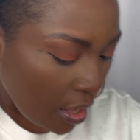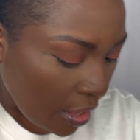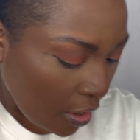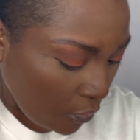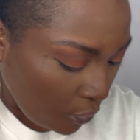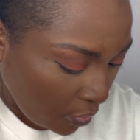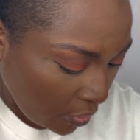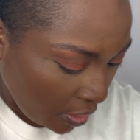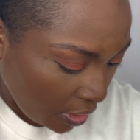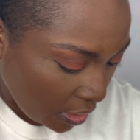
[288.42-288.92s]
I
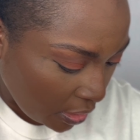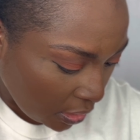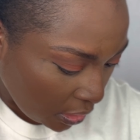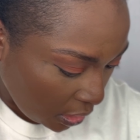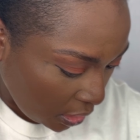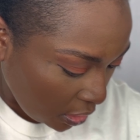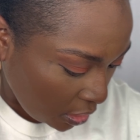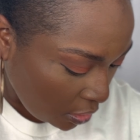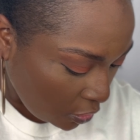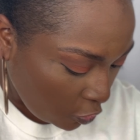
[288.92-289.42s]
want a
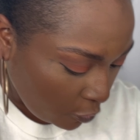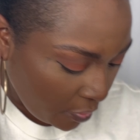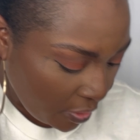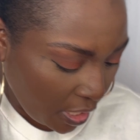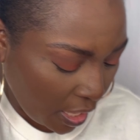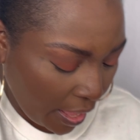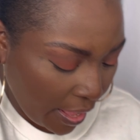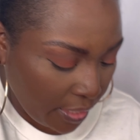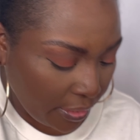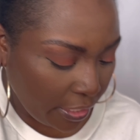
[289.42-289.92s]
little bit
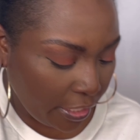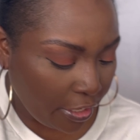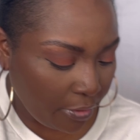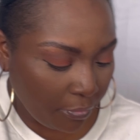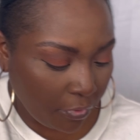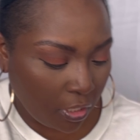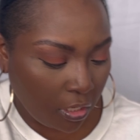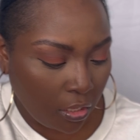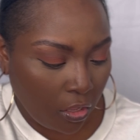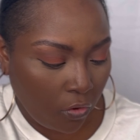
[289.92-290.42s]
of highlighter. I'm
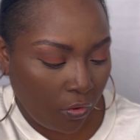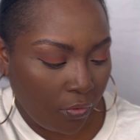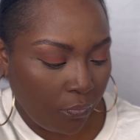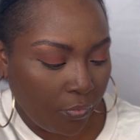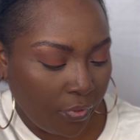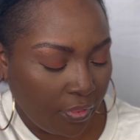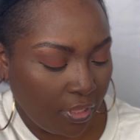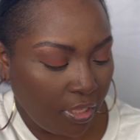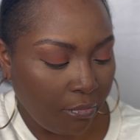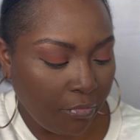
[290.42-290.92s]
gonna go in
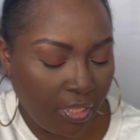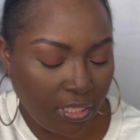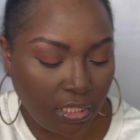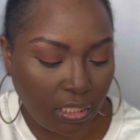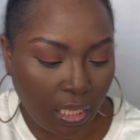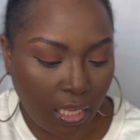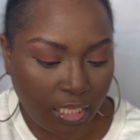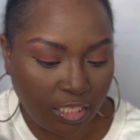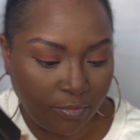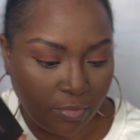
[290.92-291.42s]
with the Mented
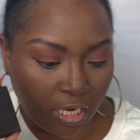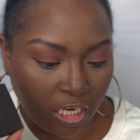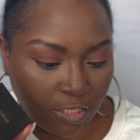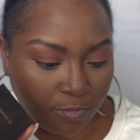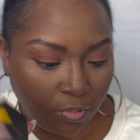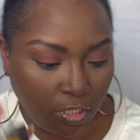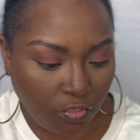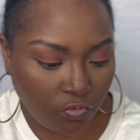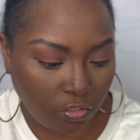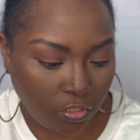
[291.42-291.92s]
Cosmetics
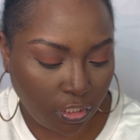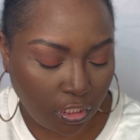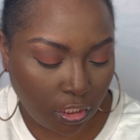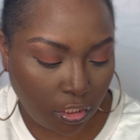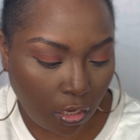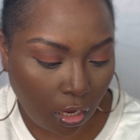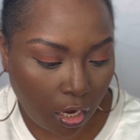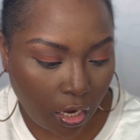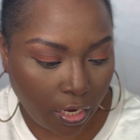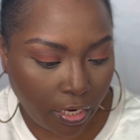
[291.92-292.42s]
Peach with the
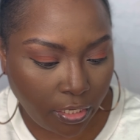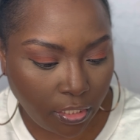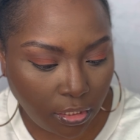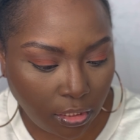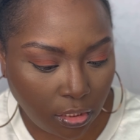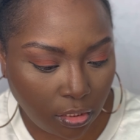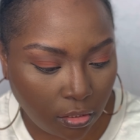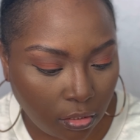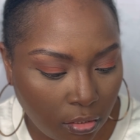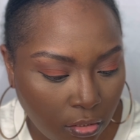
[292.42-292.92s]

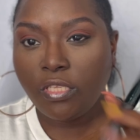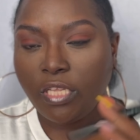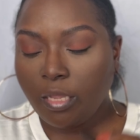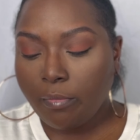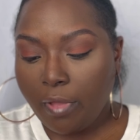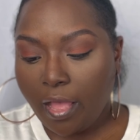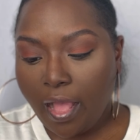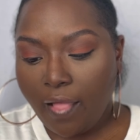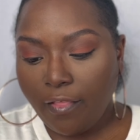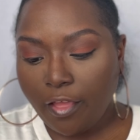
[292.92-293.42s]
Stars. Take
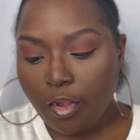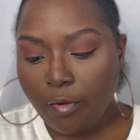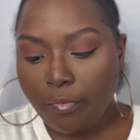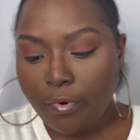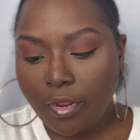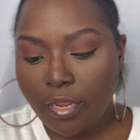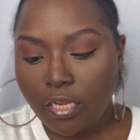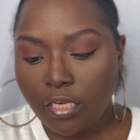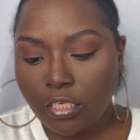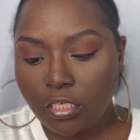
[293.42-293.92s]
my highlighter
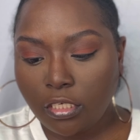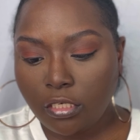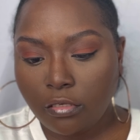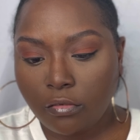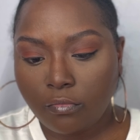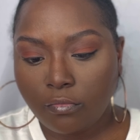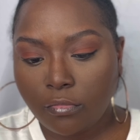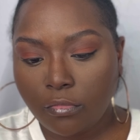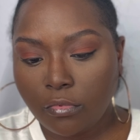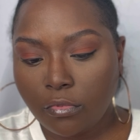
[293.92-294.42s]
brush,
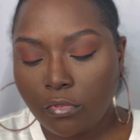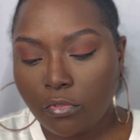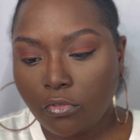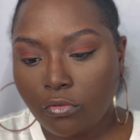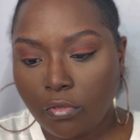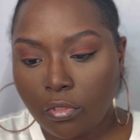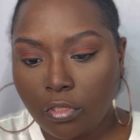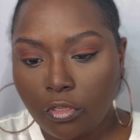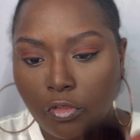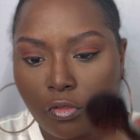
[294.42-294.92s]
do
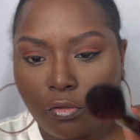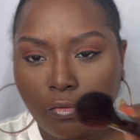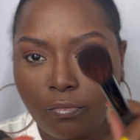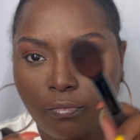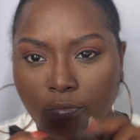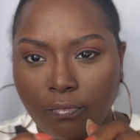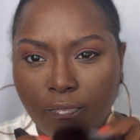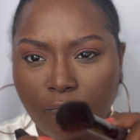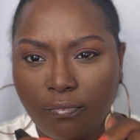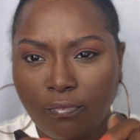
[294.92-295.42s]
a little,
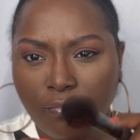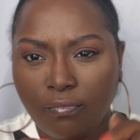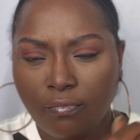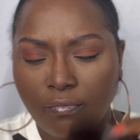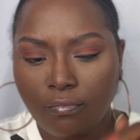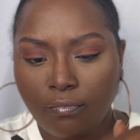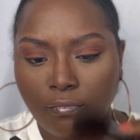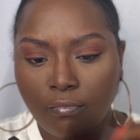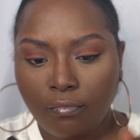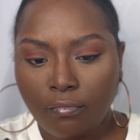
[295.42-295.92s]

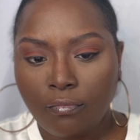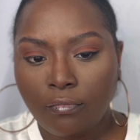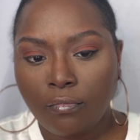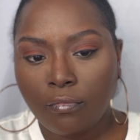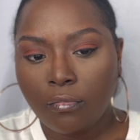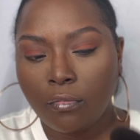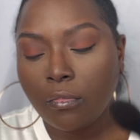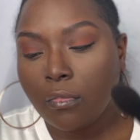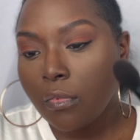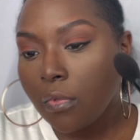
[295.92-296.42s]

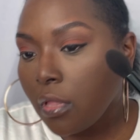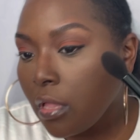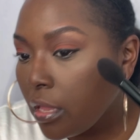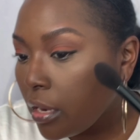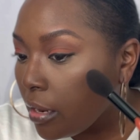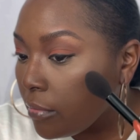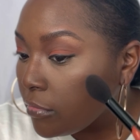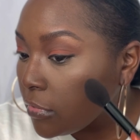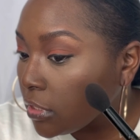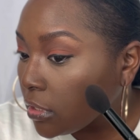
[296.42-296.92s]
and
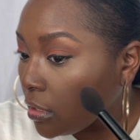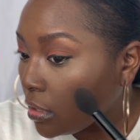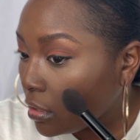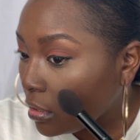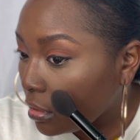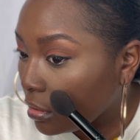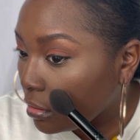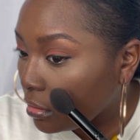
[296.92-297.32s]
I'm just gonna